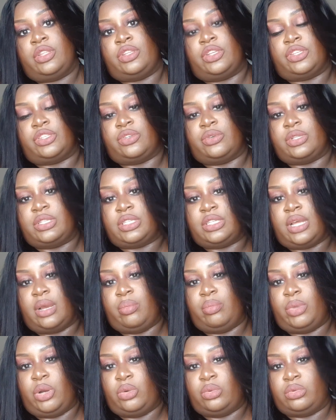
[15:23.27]
Just so it's
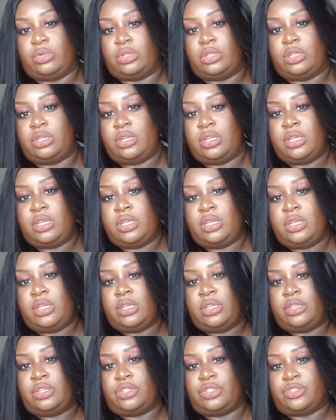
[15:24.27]
not bone
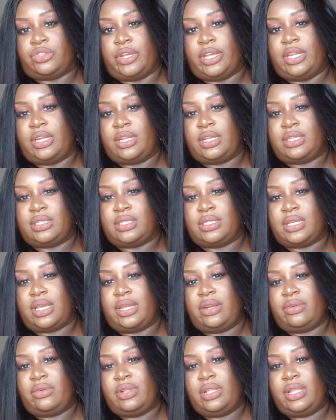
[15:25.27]
straight. Because
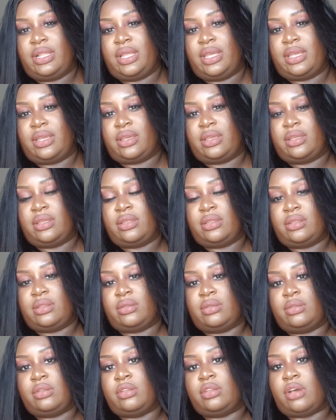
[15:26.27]
I don't really like,
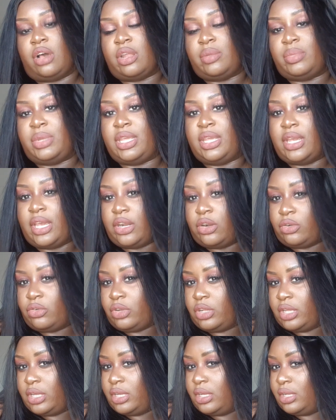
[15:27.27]
on me, I don't
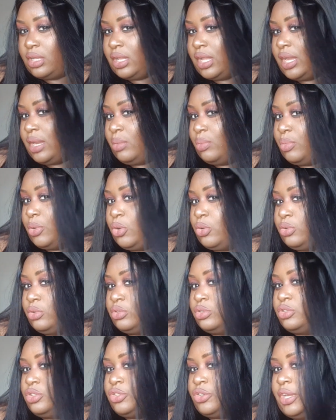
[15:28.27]
really like
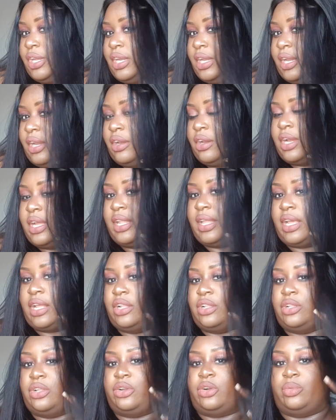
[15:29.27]
bone straight hair. I like a
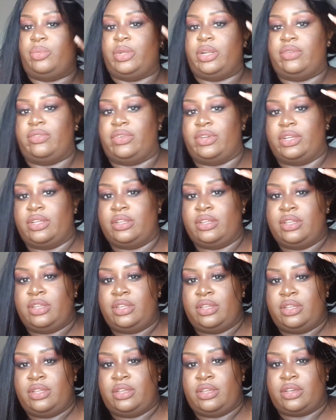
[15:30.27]
little bit of a
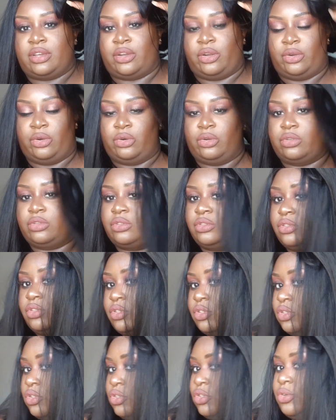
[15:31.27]
curl
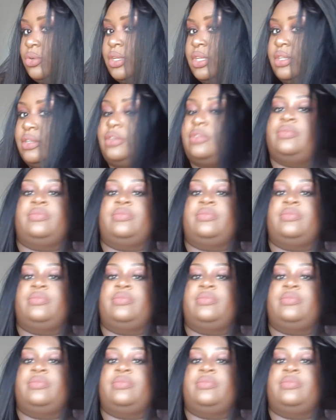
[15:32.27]
to it.